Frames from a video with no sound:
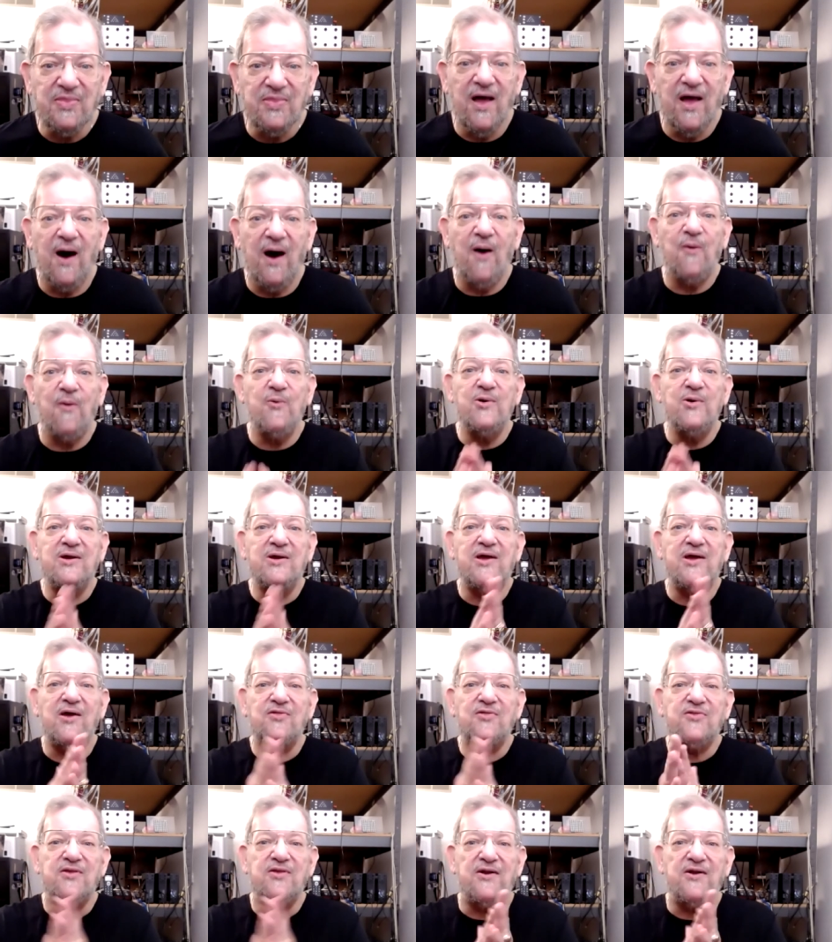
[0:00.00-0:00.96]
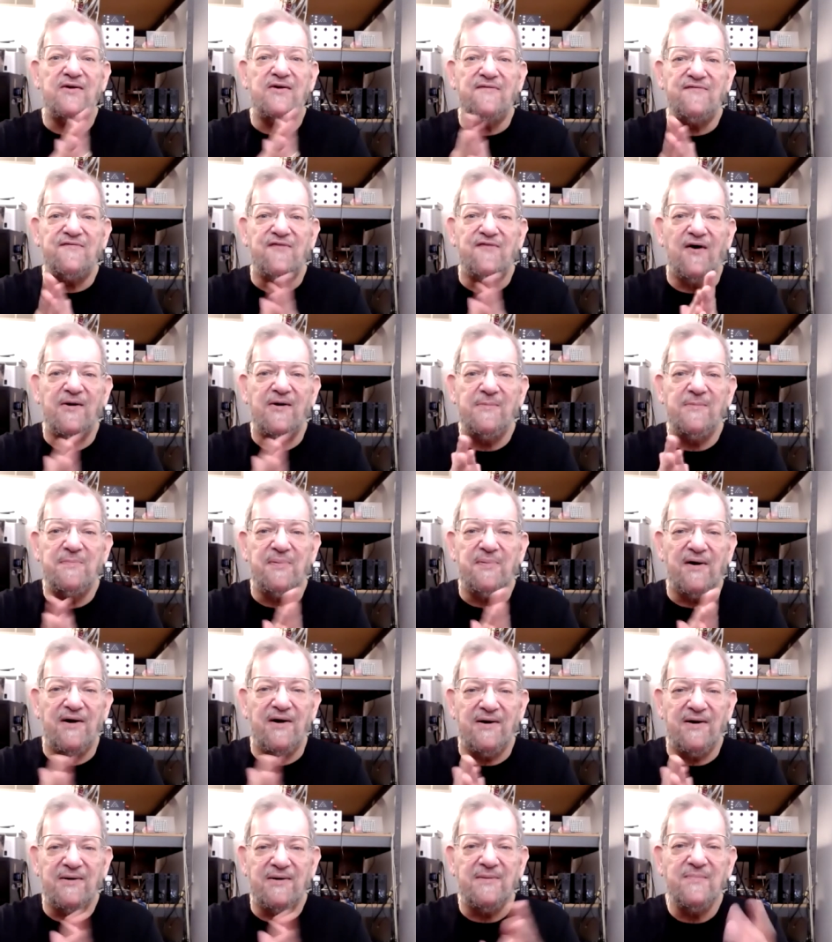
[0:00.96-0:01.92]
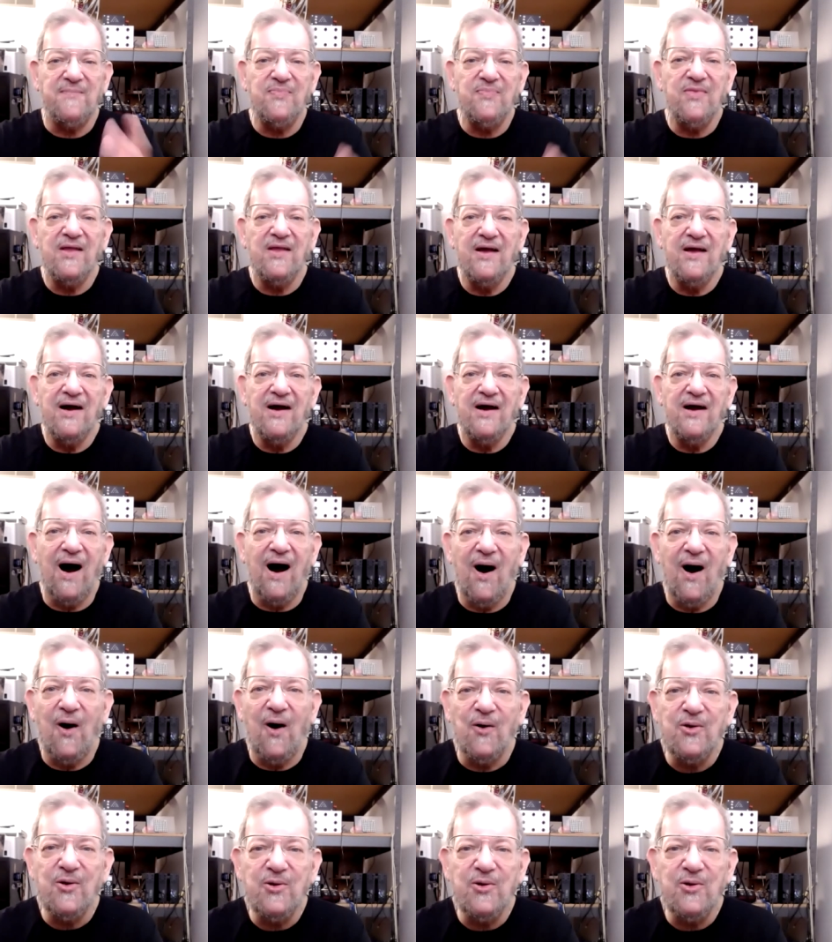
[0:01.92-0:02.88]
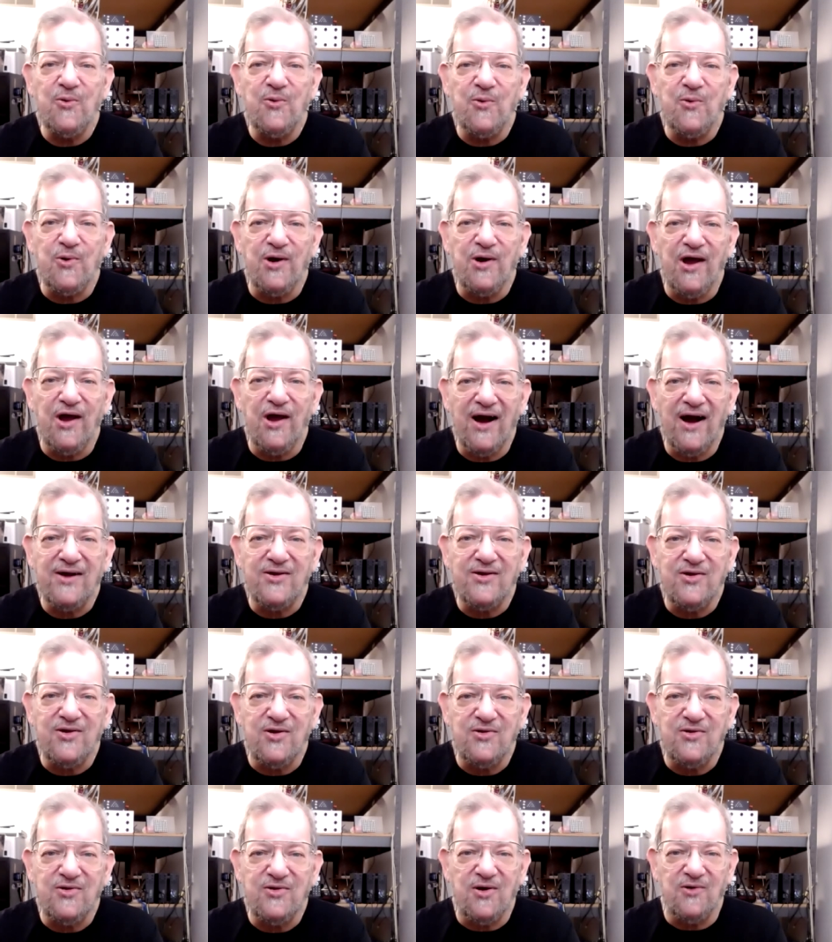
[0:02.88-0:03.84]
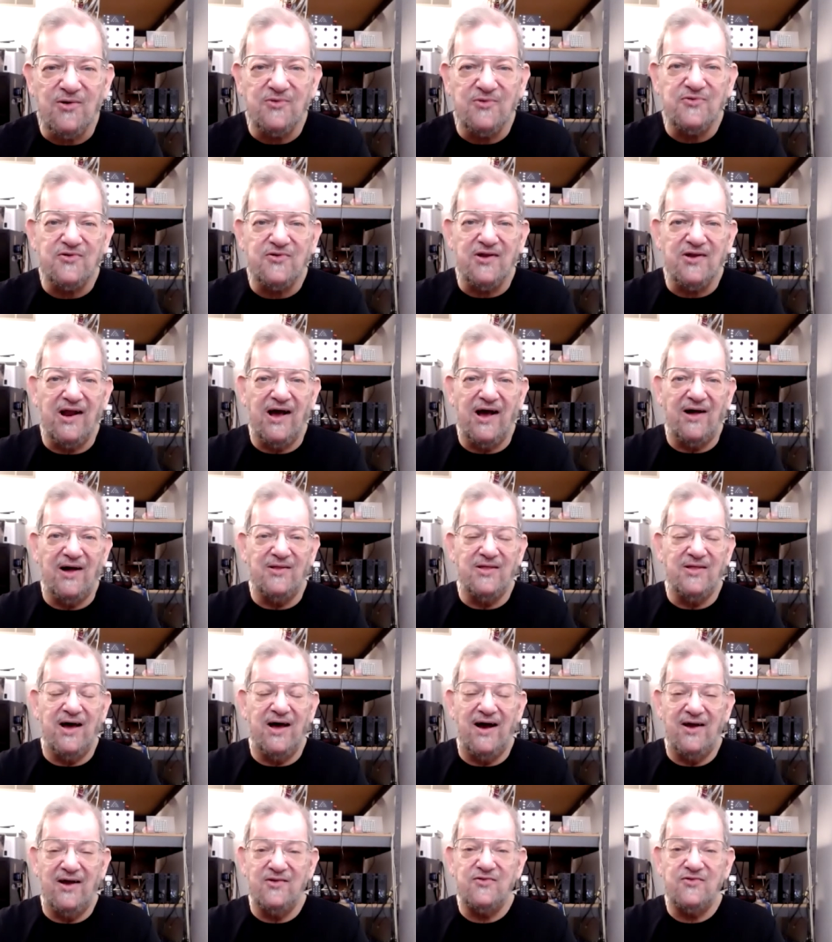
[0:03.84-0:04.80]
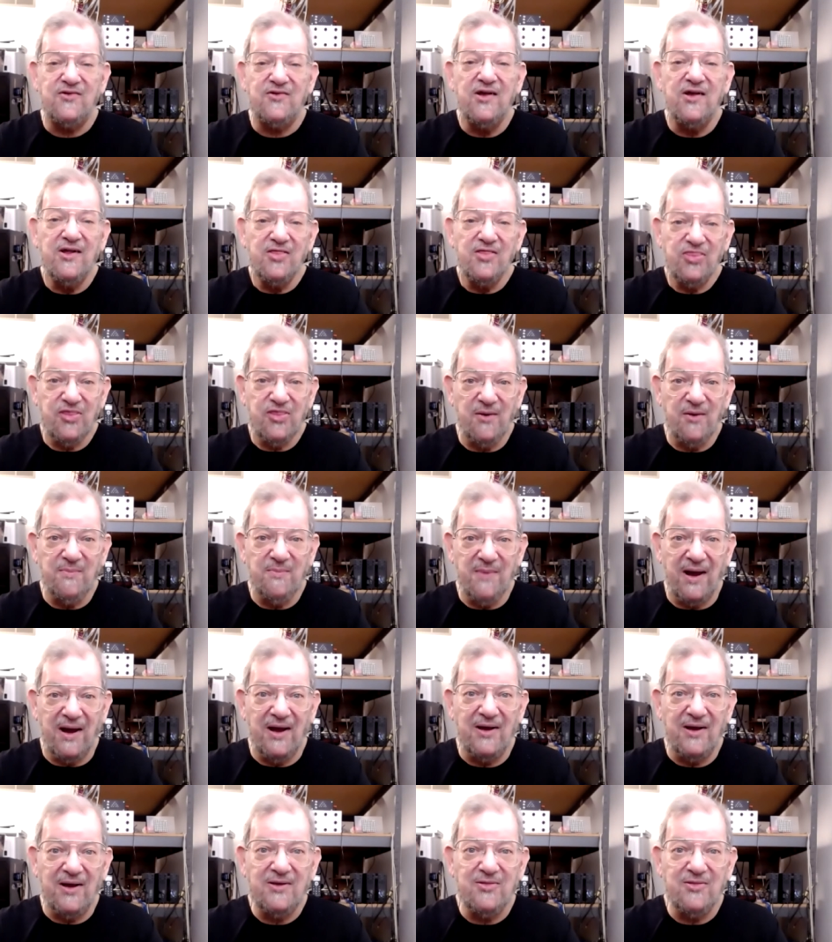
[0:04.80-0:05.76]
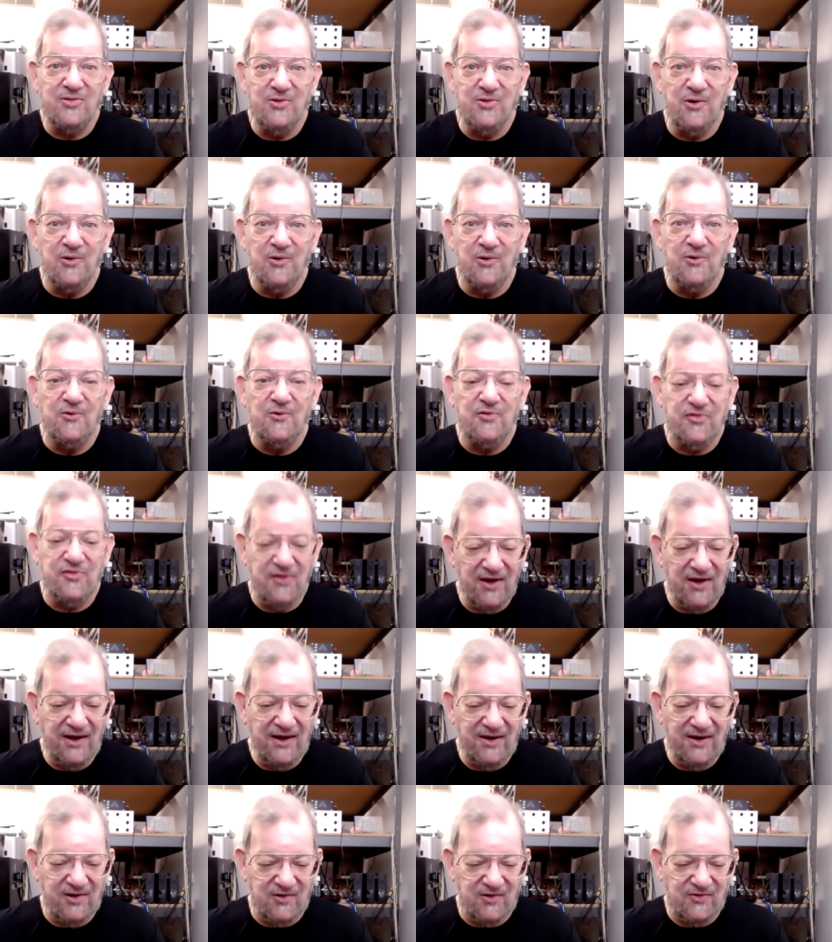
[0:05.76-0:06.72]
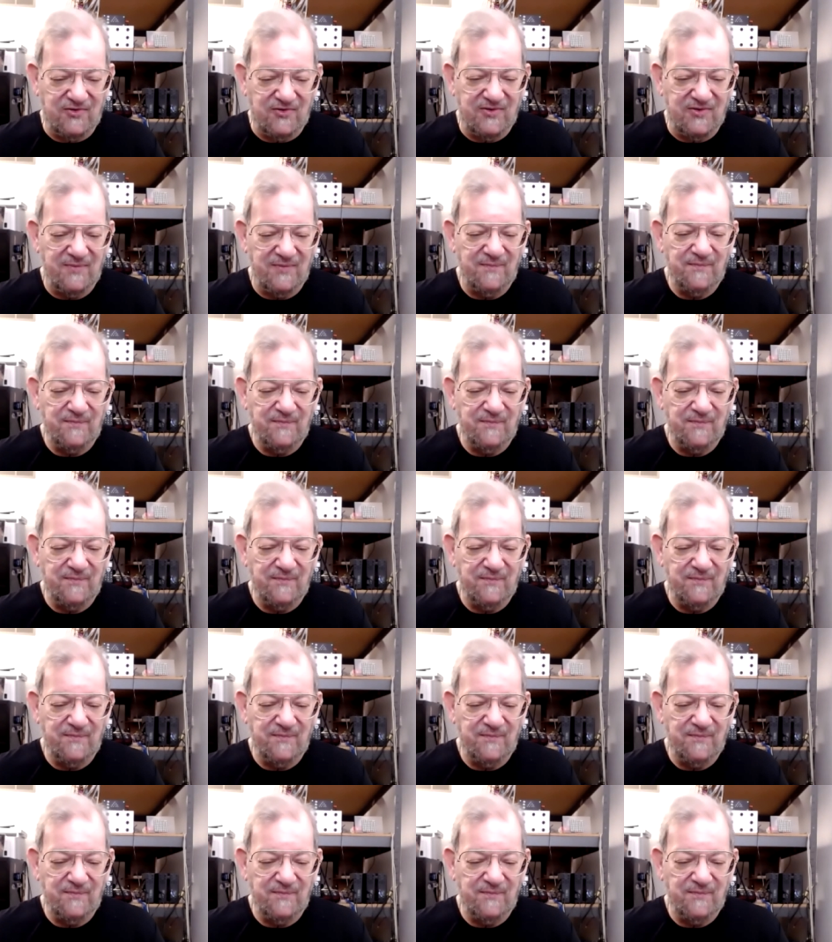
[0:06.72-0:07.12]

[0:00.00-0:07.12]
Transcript: Now we get to the fun part. How do you react ketones and aldehydes to make new things.